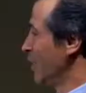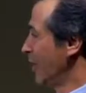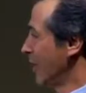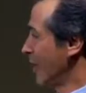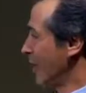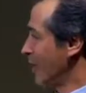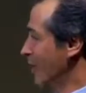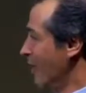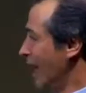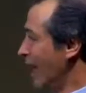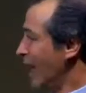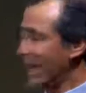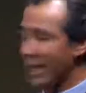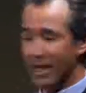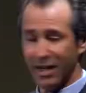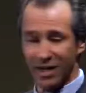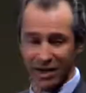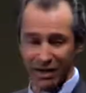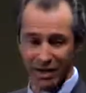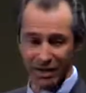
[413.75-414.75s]
if we look at
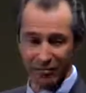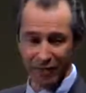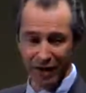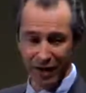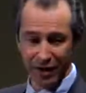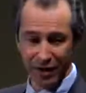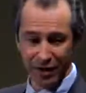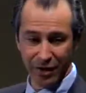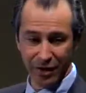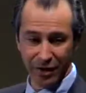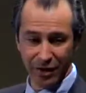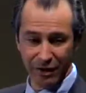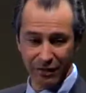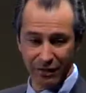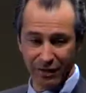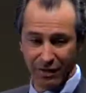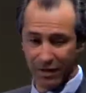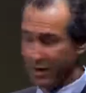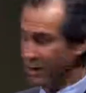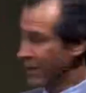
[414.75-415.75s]
my bell
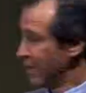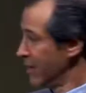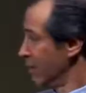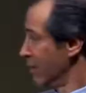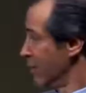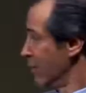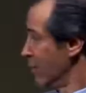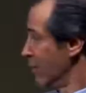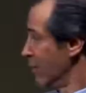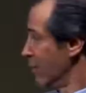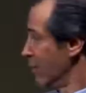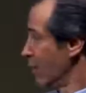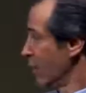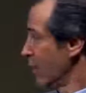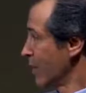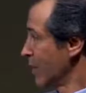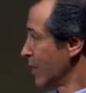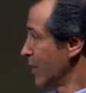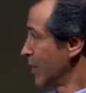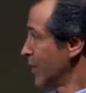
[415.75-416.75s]
curve,
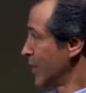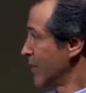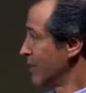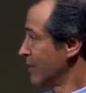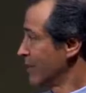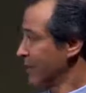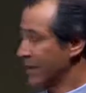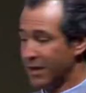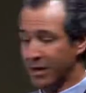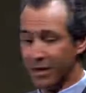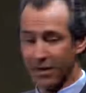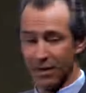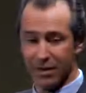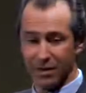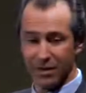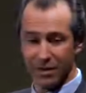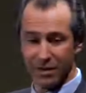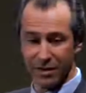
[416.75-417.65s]
where is it shifted to?